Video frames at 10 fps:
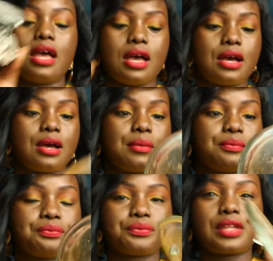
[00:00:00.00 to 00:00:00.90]

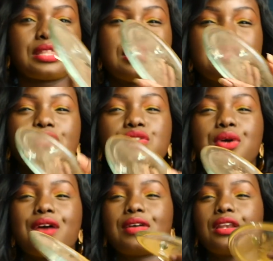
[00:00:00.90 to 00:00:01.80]
um, then they used
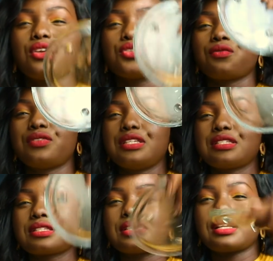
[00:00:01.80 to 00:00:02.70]
to have a lot of these